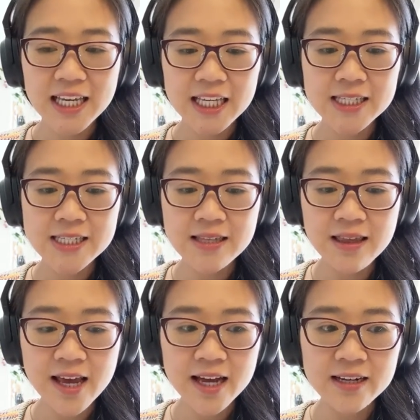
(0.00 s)
is
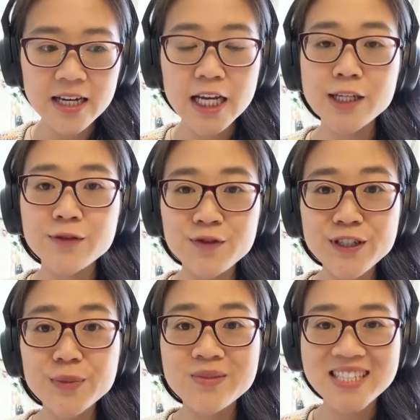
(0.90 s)
that a
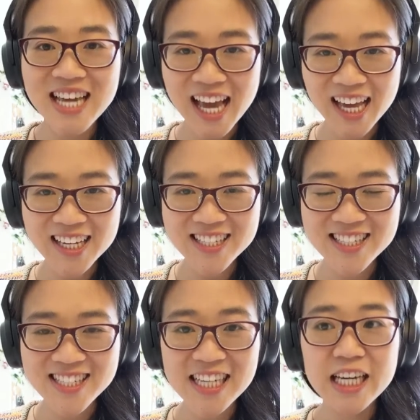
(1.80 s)
film
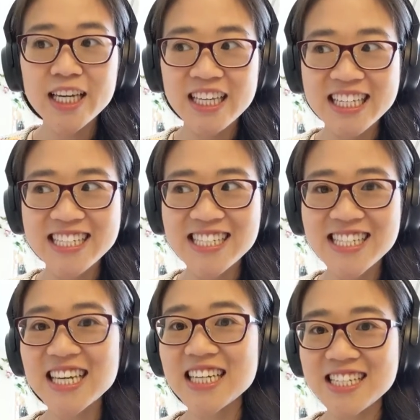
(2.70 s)
text is
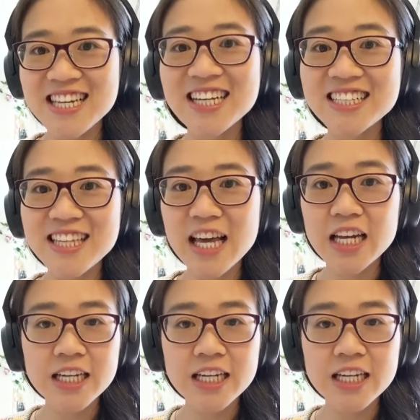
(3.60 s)
exactly that.